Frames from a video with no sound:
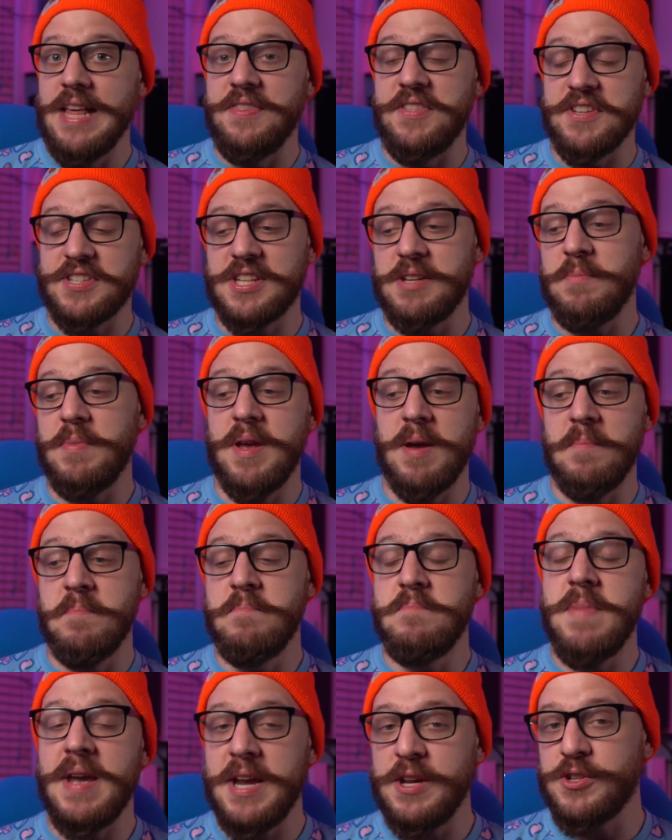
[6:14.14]
this can be a
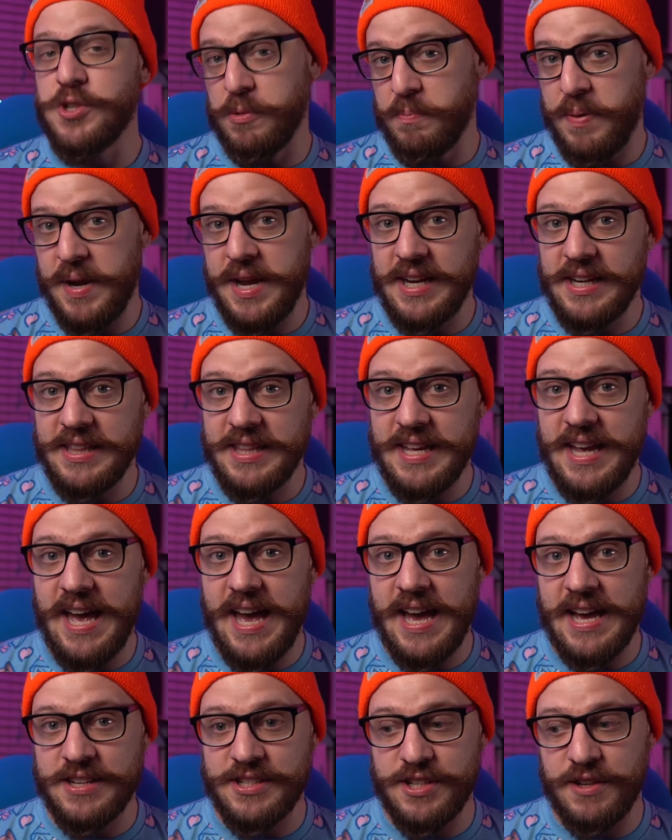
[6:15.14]
major pain in the
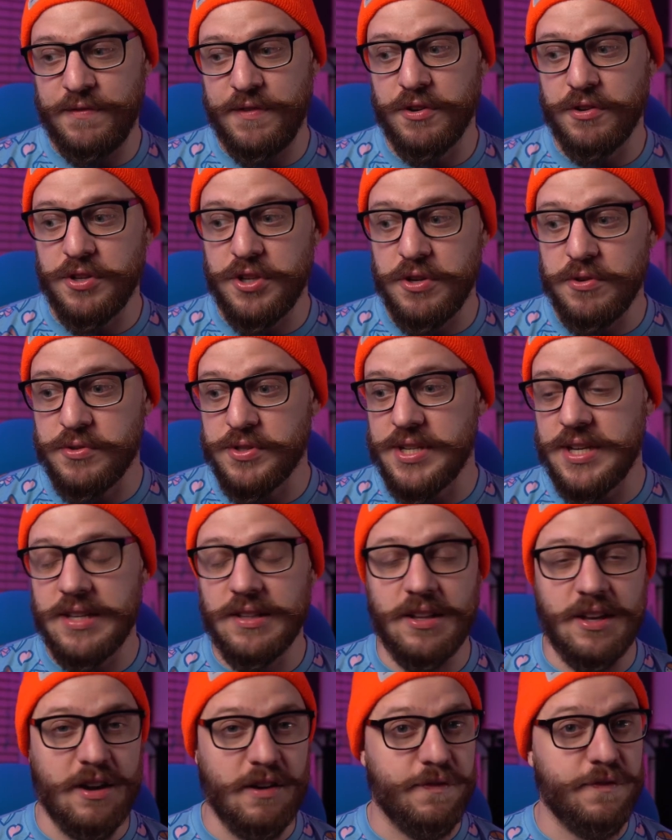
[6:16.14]
ass if you're using
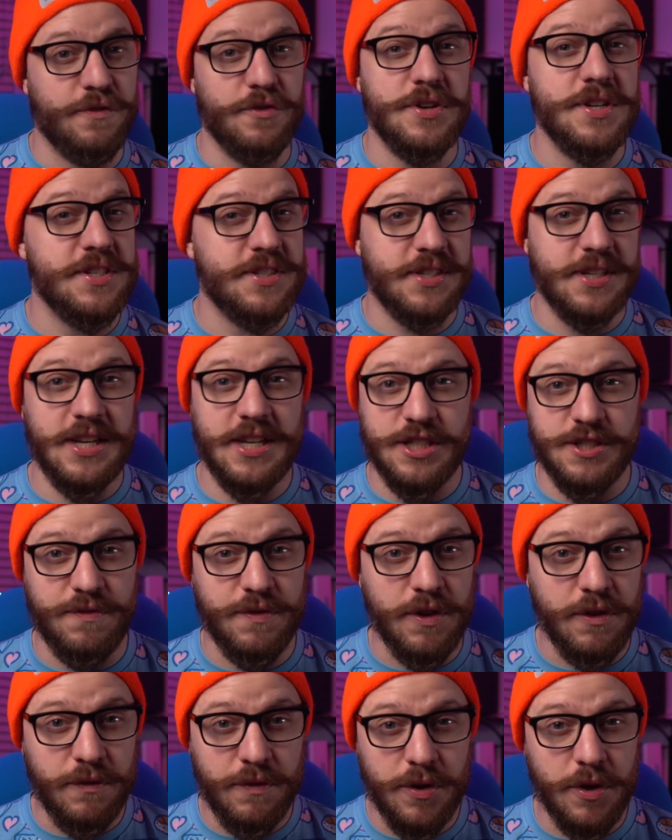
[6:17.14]
like a free
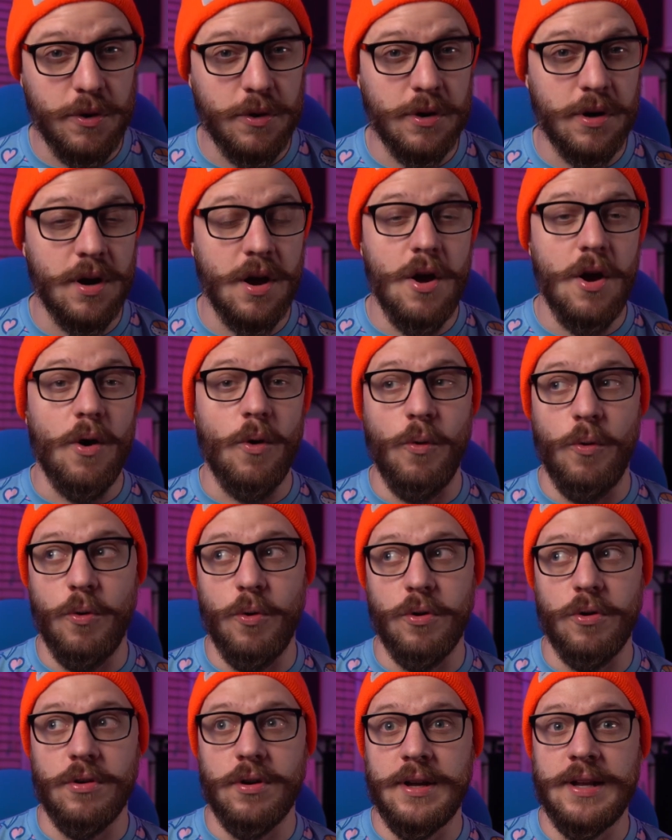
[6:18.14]
CSV viewer
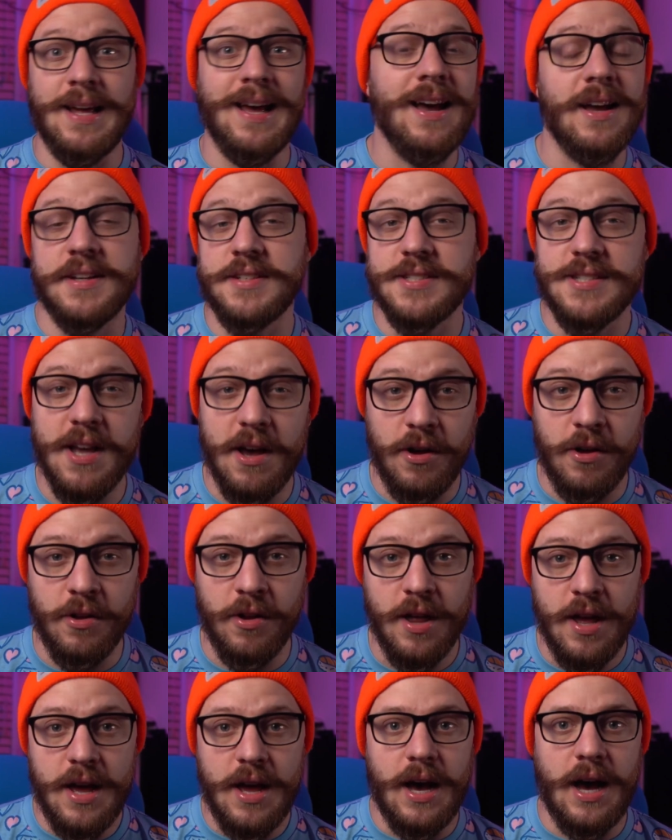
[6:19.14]
or Excel.